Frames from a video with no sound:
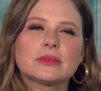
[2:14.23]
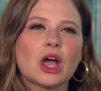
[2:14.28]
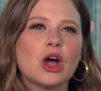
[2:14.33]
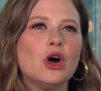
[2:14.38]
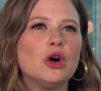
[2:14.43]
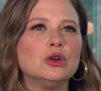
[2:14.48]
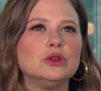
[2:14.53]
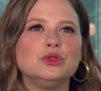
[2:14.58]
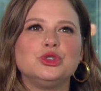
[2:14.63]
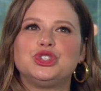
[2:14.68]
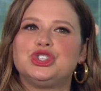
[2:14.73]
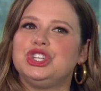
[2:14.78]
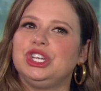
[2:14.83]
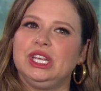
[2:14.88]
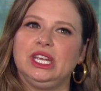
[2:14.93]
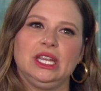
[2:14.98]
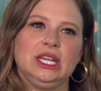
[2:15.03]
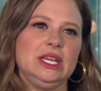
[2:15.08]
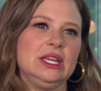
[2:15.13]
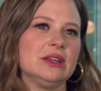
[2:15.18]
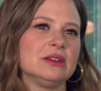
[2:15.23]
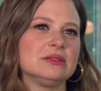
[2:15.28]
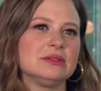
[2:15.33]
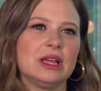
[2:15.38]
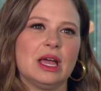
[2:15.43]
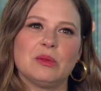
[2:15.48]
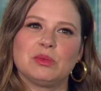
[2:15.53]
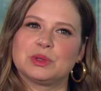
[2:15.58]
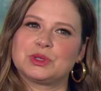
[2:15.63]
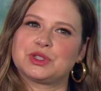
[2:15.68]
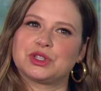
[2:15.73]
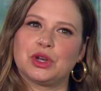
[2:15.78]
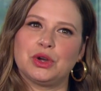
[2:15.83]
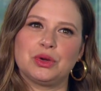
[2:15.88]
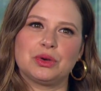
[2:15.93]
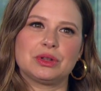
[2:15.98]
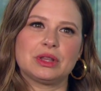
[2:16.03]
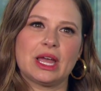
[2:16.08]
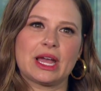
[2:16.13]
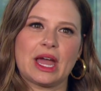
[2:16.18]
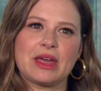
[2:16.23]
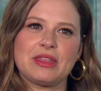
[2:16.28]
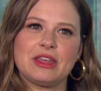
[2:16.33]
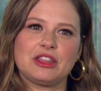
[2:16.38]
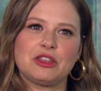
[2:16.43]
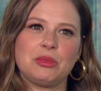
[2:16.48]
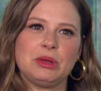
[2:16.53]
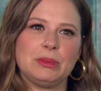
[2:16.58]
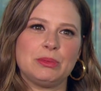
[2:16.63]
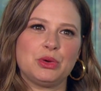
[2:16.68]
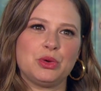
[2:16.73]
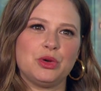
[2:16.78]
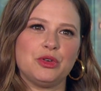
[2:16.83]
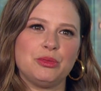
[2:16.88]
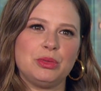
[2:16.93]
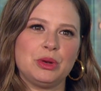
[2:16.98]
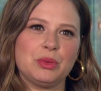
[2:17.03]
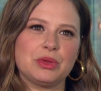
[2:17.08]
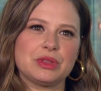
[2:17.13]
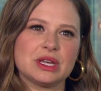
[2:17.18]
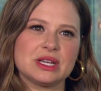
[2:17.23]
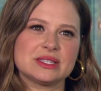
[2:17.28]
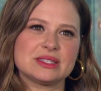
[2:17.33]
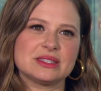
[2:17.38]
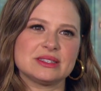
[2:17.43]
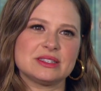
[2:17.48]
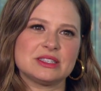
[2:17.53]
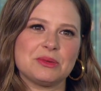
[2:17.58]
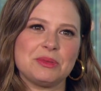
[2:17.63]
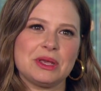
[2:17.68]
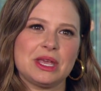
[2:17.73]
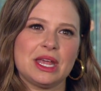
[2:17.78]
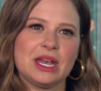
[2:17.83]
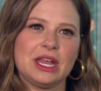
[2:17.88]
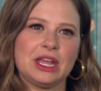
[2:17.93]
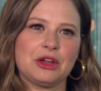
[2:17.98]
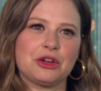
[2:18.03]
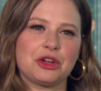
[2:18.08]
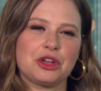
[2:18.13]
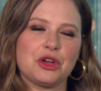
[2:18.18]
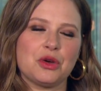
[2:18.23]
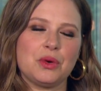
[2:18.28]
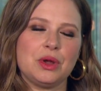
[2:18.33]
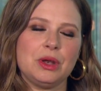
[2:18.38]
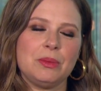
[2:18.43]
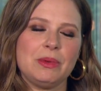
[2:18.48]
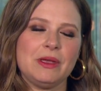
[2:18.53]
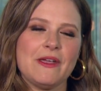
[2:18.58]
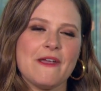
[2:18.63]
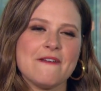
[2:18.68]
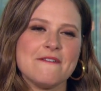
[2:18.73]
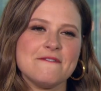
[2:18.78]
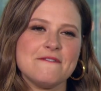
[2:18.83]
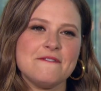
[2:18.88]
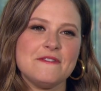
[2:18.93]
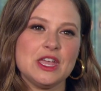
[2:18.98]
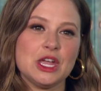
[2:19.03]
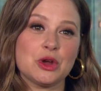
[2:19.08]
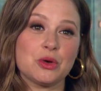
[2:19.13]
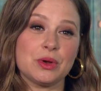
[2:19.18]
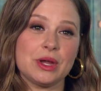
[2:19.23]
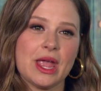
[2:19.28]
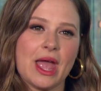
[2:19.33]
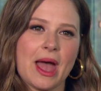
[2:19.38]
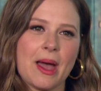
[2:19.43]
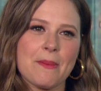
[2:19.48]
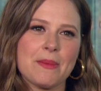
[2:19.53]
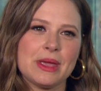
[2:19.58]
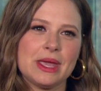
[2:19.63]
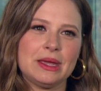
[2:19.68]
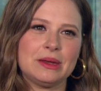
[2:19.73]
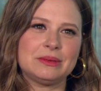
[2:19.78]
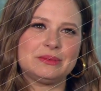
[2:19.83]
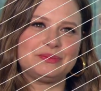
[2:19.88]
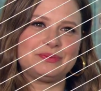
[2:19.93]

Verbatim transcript: O G episode. Like, I think the people who have been with us since the beginning are going to be very happy.